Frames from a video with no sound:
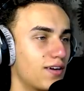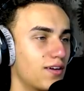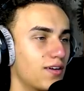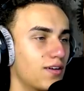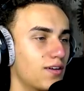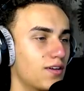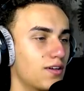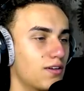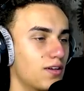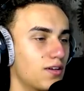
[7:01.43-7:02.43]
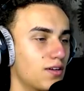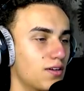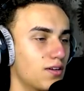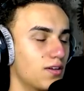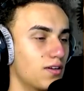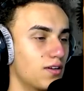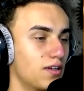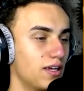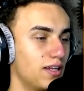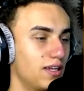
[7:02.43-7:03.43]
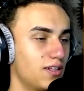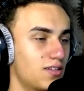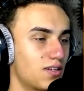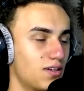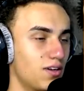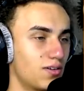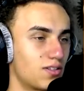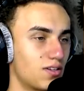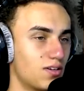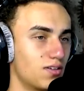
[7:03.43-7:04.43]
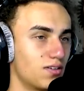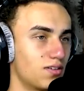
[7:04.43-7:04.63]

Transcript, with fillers: Jordy, that's a swear word. It yeah. is? Oh, no, it's not.